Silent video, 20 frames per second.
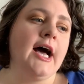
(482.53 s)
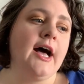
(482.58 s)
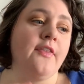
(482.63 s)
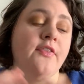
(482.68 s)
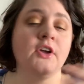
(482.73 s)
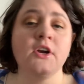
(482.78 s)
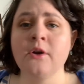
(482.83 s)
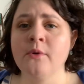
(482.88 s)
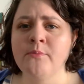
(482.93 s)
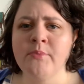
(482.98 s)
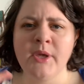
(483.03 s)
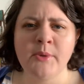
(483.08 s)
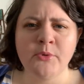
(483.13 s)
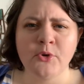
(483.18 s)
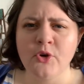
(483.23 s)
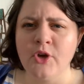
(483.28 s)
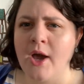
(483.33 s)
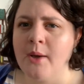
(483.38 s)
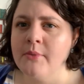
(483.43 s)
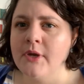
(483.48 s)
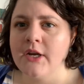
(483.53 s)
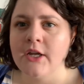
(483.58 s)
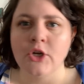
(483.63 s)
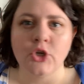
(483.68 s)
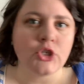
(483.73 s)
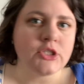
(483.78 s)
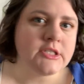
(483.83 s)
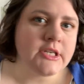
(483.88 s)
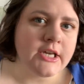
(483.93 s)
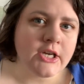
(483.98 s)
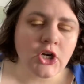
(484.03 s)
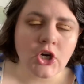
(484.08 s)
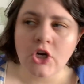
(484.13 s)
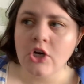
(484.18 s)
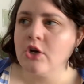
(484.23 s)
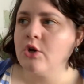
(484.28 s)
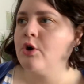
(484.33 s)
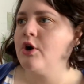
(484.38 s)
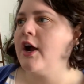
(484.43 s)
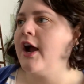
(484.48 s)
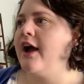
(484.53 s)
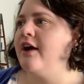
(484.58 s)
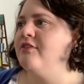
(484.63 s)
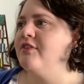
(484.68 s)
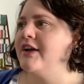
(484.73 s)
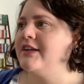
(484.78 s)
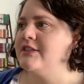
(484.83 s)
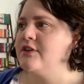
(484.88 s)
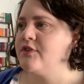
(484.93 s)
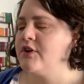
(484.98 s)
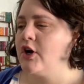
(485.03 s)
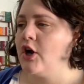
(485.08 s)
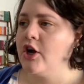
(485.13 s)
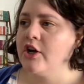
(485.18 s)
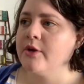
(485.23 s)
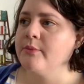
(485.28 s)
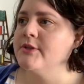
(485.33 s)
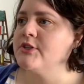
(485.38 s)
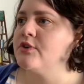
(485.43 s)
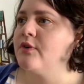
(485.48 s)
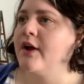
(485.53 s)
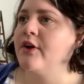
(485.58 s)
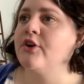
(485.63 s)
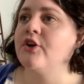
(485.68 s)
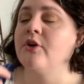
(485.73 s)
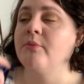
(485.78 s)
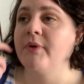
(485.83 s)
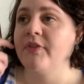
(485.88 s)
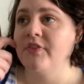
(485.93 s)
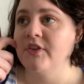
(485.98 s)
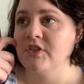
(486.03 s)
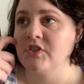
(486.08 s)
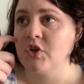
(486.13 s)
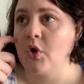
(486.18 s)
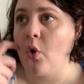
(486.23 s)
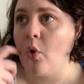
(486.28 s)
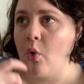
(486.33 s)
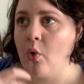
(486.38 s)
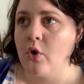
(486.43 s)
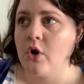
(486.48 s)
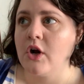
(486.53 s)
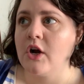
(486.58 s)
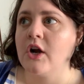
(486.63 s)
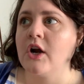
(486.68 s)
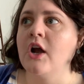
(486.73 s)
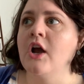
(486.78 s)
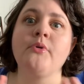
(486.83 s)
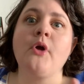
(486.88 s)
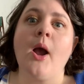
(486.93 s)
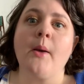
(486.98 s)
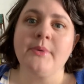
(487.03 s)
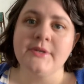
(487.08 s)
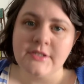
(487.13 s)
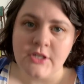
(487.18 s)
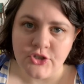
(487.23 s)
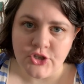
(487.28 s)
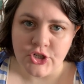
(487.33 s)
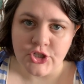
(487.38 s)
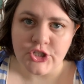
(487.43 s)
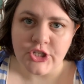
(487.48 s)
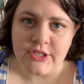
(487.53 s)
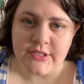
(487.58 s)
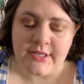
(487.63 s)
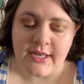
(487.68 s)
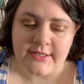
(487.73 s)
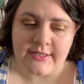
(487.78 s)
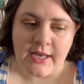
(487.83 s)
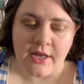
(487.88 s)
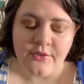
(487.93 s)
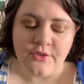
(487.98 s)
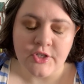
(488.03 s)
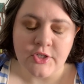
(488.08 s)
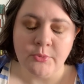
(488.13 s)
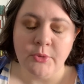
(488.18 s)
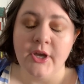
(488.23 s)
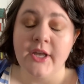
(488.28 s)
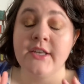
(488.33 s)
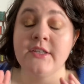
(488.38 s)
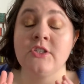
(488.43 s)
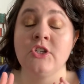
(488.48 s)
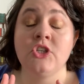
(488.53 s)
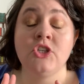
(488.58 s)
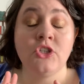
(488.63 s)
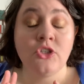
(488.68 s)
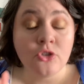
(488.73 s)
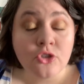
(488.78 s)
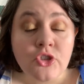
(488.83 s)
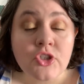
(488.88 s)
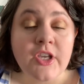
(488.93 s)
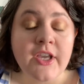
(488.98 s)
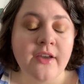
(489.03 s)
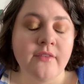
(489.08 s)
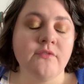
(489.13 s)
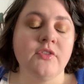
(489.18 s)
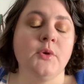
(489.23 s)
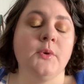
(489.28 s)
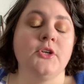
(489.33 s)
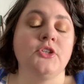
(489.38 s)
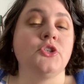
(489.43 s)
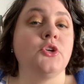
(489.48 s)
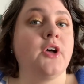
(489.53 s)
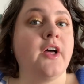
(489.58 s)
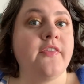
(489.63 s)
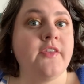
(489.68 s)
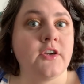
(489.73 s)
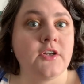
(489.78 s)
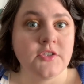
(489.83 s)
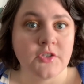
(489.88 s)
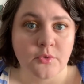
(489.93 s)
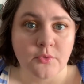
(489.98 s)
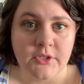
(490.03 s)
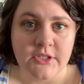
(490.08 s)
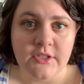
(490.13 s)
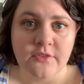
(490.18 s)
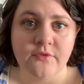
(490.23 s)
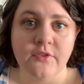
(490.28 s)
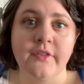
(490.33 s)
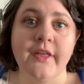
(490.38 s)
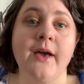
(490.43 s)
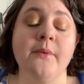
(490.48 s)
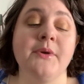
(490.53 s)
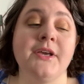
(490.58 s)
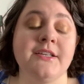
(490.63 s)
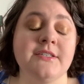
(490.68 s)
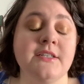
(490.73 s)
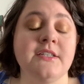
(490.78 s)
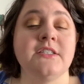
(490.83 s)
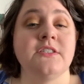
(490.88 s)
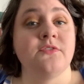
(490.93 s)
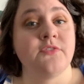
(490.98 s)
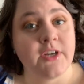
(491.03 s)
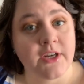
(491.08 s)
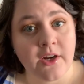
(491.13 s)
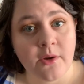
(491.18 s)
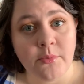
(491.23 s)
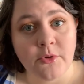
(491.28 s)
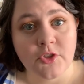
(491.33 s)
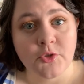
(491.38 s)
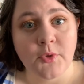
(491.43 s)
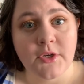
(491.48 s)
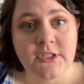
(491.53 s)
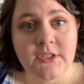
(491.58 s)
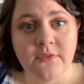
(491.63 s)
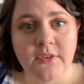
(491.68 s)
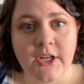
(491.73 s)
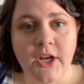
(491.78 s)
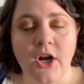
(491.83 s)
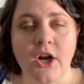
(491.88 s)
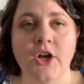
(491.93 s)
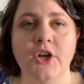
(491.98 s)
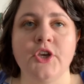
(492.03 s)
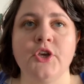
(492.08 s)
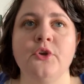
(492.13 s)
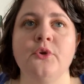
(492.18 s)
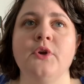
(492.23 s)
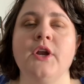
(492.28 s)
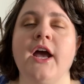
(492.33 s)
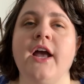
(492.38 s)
There are people who come in and critique her or have like different arguments around her, but this core proposition she sets out in this book is hugely influential, and there is a reason for that, because it is very persuasively argued.